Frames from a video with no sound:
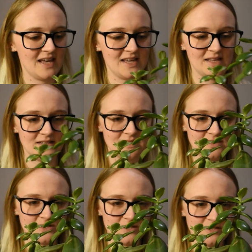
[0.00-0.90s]

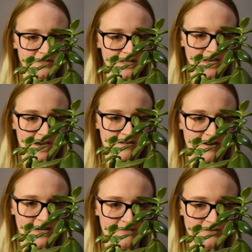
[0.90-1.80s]
And you can see here
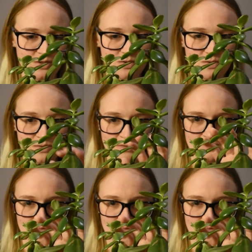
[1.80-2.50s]
I have two